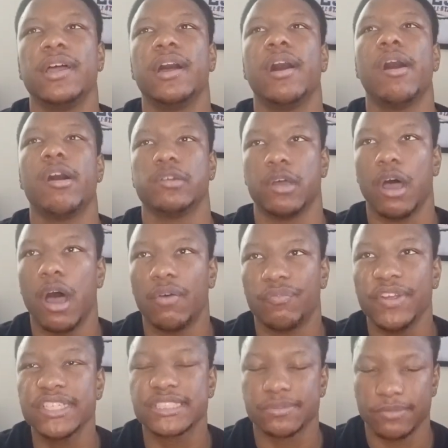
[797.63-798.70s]
on the
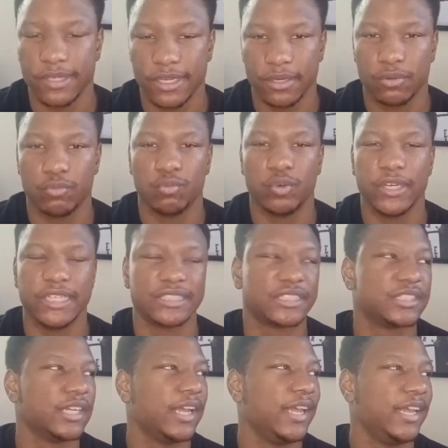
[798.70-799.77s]
offensive end,
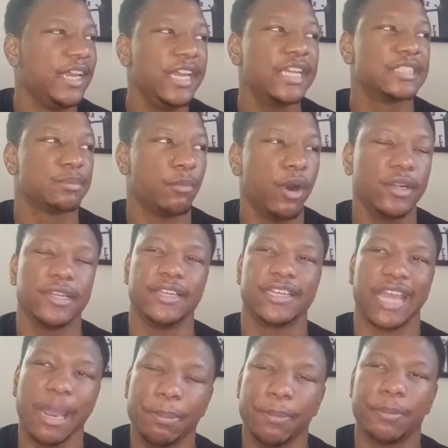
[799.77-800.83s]
which he is more than
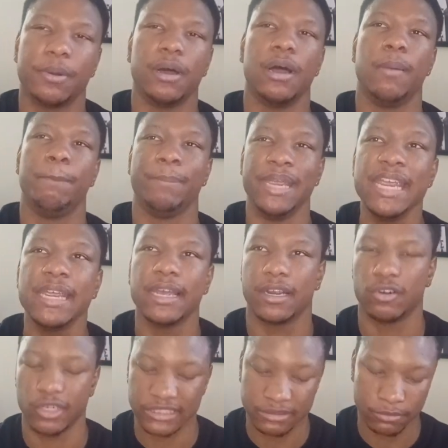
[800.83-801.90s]
capable of being
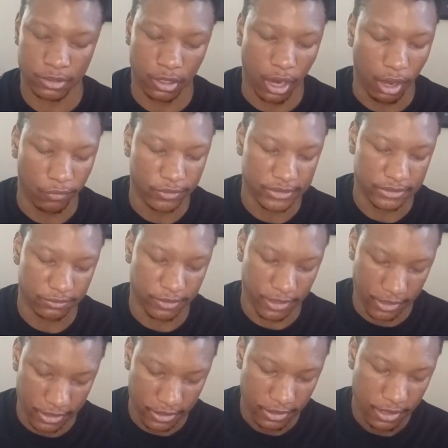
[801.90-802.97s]
aggressive on the offensive
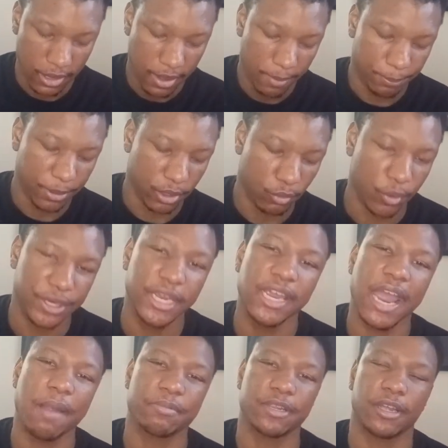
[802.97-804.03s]
end. But when you
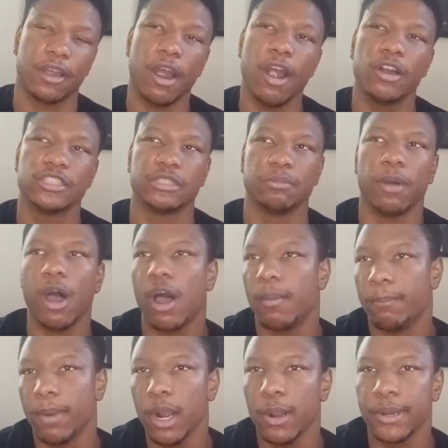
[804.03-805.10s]
have to guard Jamal
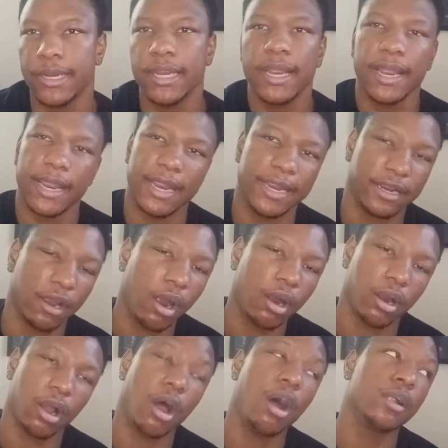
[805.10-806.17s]
Murray and guard
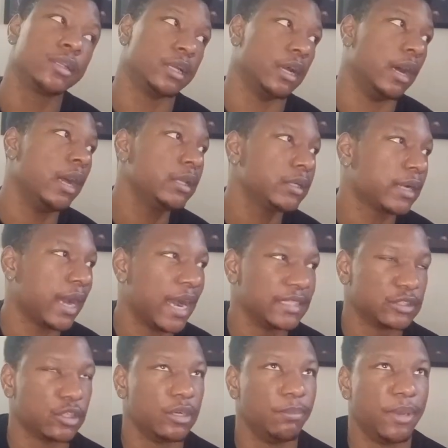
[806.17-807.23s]
all the other guys
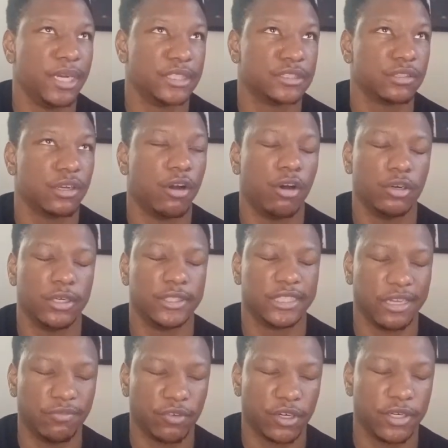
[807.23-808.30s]
on the
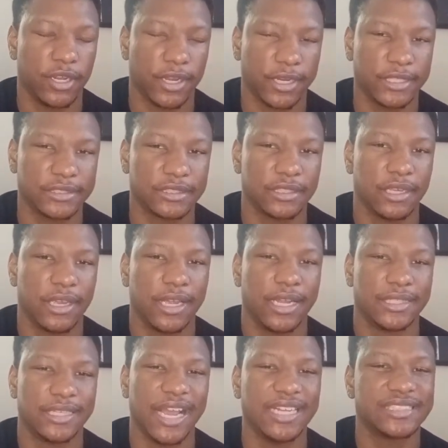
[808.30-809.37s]
Denver Nuggets,
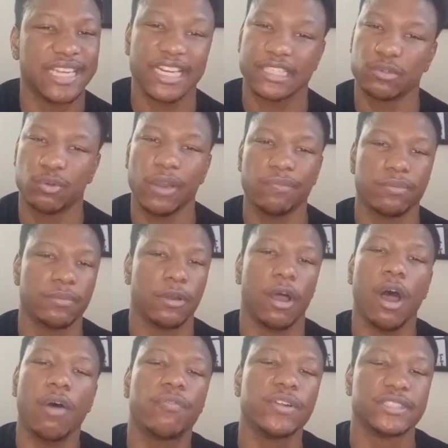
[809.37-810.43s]
that takes away from your
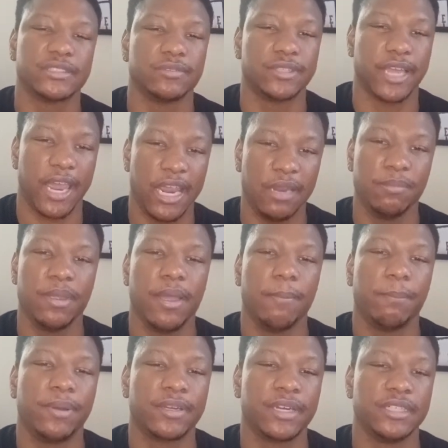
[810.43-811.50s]
offensive game
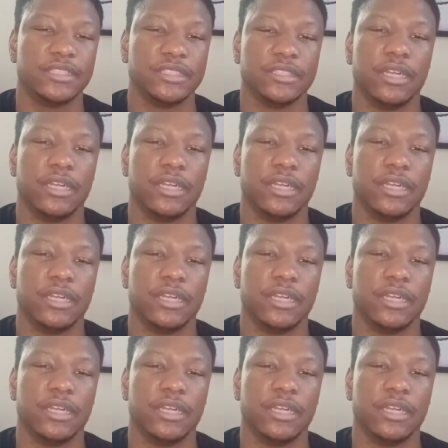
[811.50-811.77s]
because